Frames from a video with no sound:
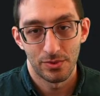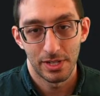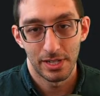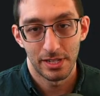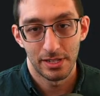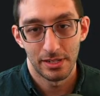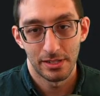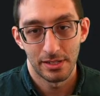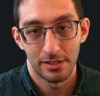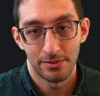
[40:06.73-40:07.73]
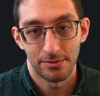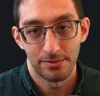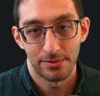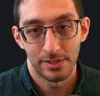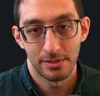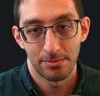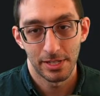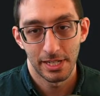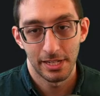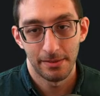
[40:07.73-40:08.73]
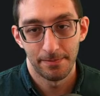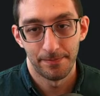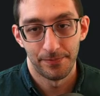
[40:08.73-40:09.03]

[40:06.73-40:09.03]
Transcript: And stuff. Display name.